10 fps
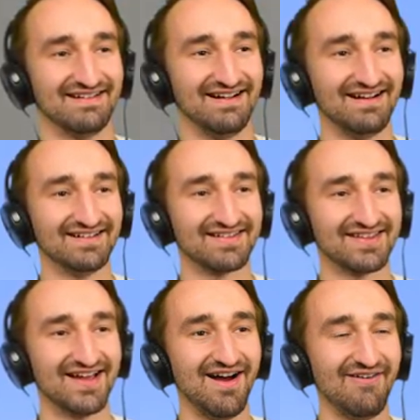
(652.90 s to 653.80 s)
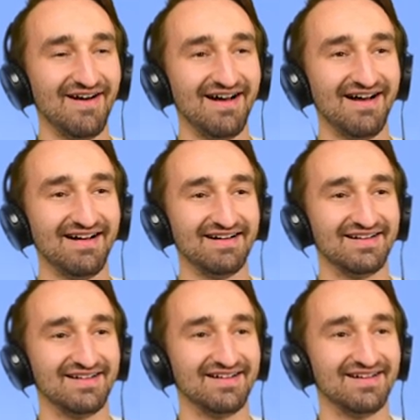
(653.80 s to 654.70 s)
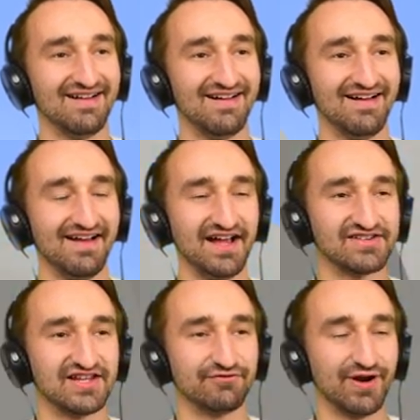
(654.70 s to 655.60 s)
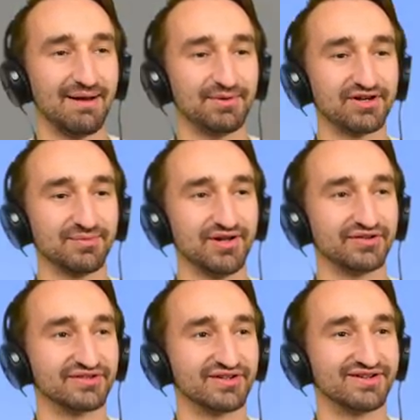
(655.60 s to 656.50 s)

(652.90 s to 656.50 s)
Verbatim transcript: All right, let's see how. Uh... That's clean. That's clean. Hey, Steve, what happened to your build?